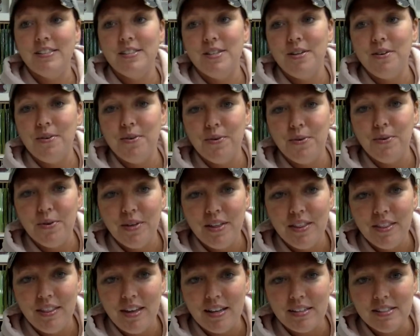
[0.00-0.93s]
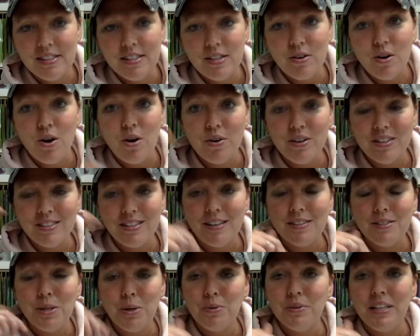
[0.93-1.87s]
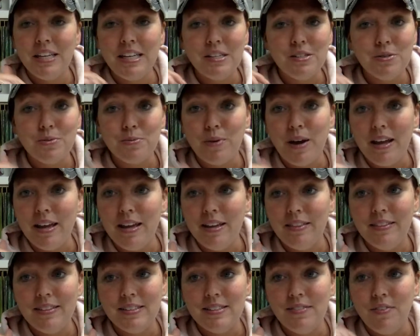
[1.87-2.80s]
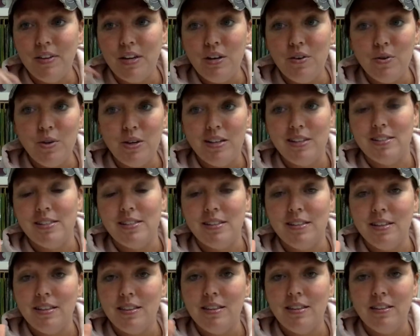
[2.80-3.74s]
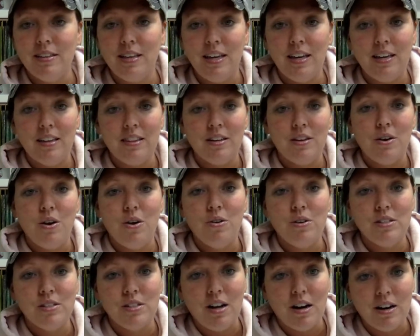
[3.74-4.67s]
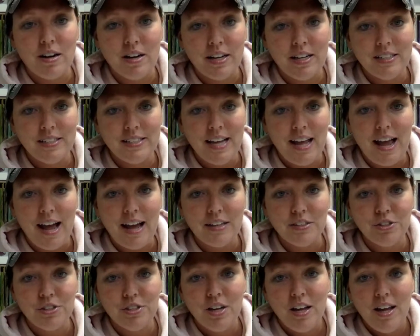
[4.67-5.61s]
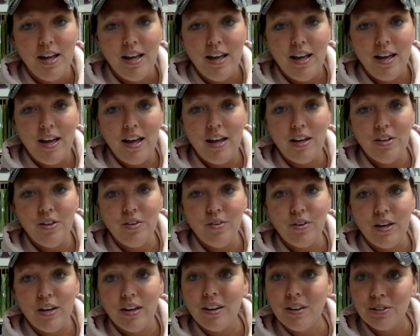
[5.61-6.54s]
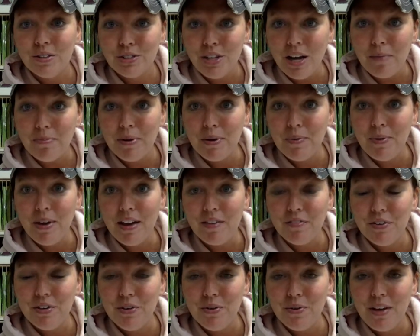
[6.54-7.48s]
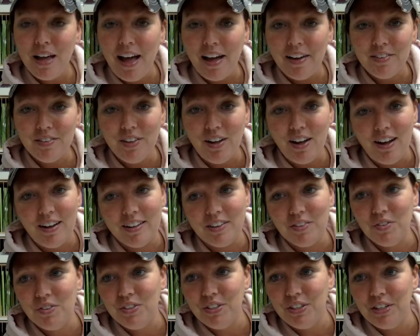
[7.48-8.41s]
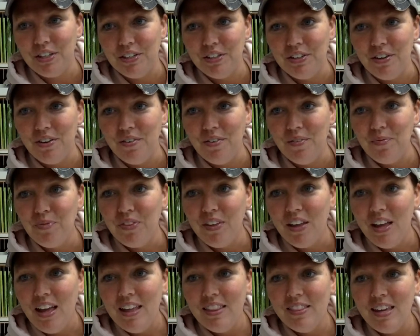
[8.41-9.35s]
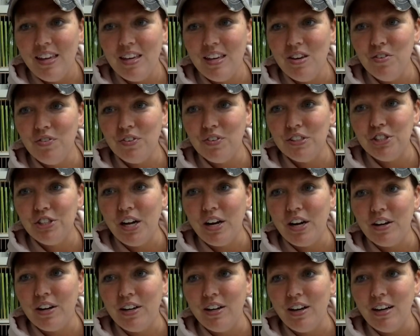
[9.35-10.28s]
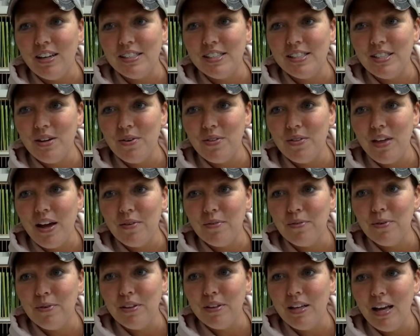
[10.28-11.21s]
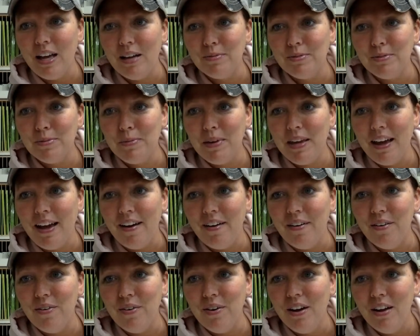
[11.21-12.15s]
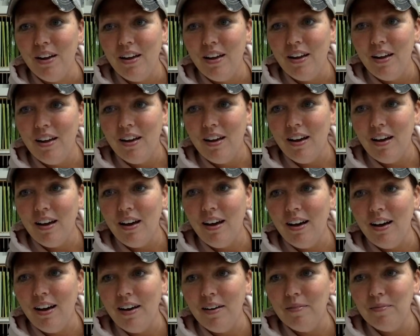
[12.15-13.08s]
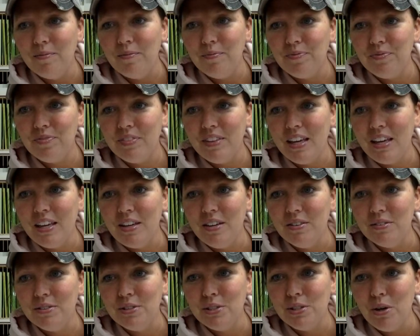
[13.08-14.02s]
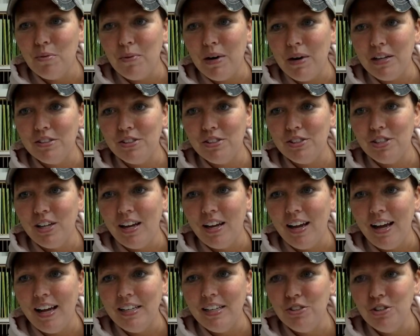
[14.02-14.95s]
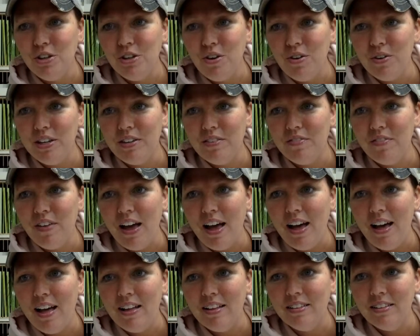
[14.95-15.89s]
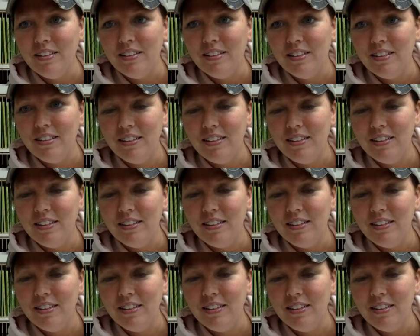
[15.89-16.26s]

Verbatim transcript: So that's the code. It's also linked right in this video. You can just click the link. The code is already attached and you can go shopping. We have a new catalog if you didn't know. Thank you for sharing also. That really helps me out. Um, thank you so much. Hi, Joan and Val.